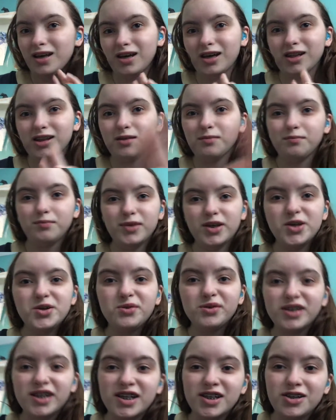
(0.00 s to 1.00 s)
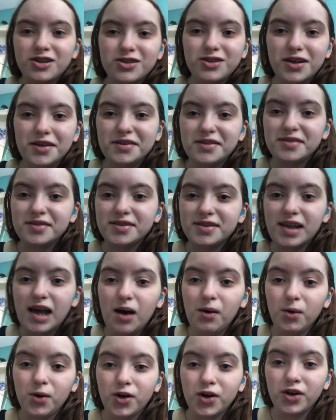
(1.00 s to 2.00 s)
Like, the music just doesn't
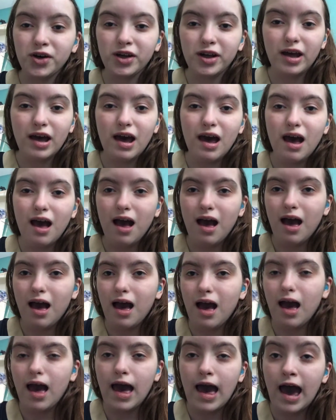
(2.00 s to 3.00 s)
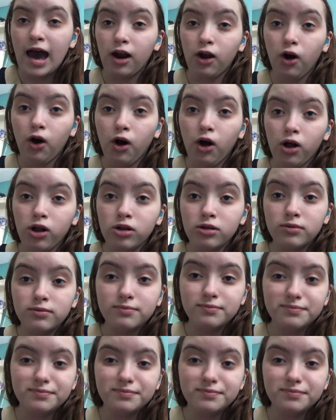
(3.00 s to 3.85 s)
sound good at all.